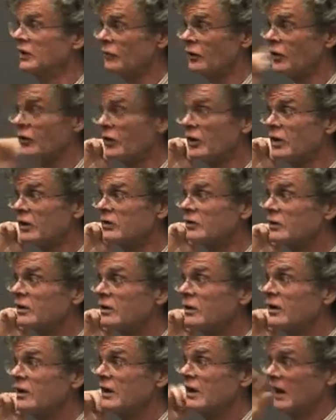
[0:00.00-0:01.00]
even than this,
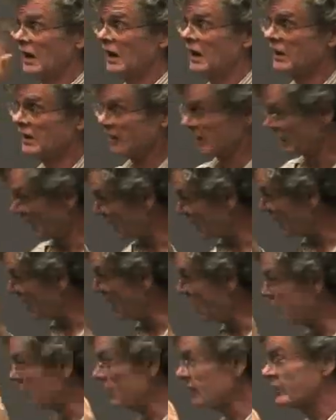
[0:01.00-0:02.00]
and le a
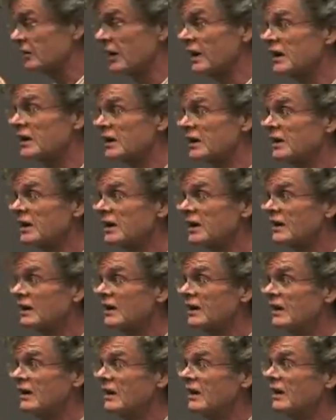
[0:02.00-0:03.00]
lot less likely,
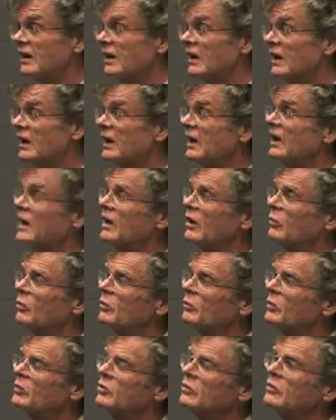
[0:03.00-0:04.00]
uh,
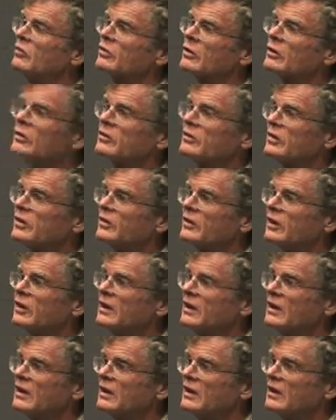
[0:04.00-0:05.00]
what you can show is that
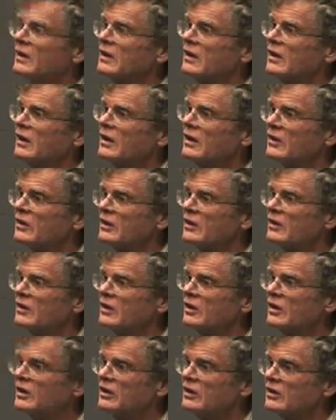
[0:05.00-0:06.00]
the the
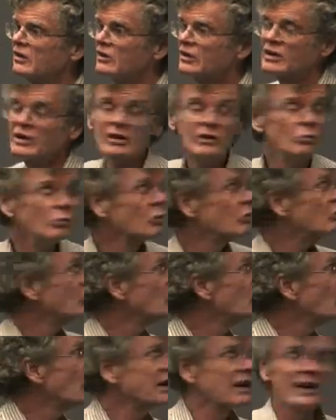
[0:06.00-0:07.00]
the, the
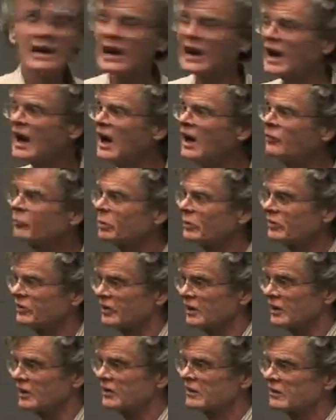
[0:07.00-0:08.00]
one and a half
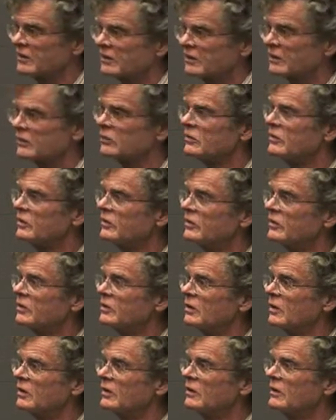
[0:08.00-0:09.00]
percent goes to
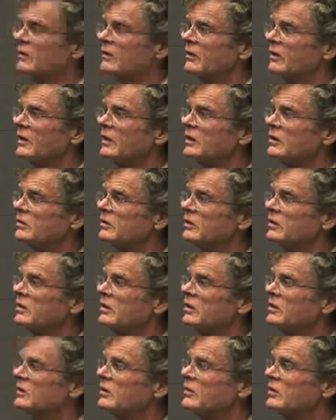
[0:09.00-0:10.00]
zero. That is, it,
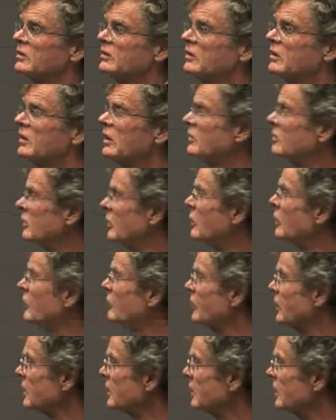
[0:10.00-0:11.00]
it, it has no
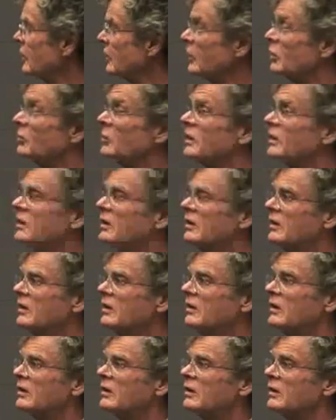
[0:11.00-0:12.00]
effect in the limit
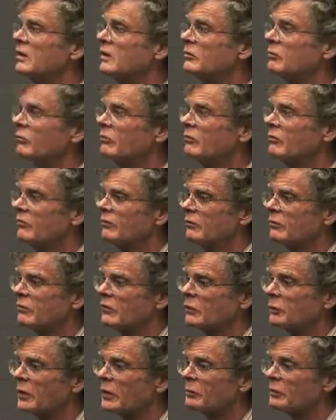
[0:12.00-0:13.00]
on
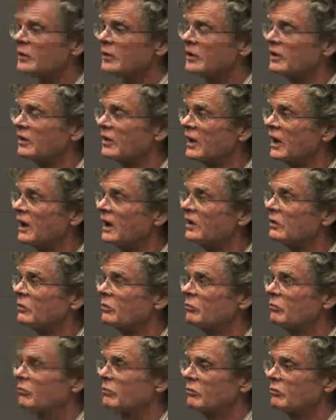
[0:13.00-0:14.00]
the probability that I'll
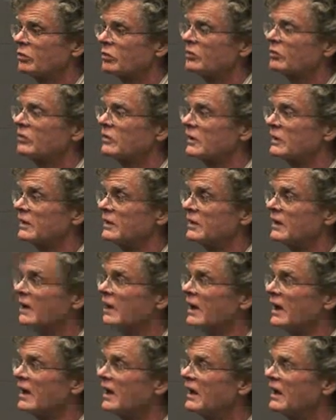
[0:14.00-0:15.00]
personally
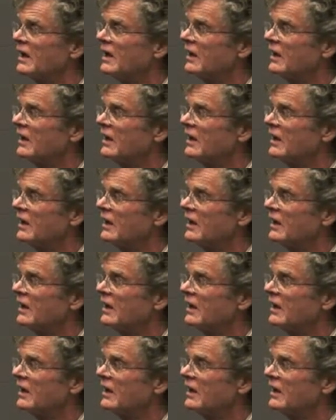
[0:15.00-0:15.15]
die.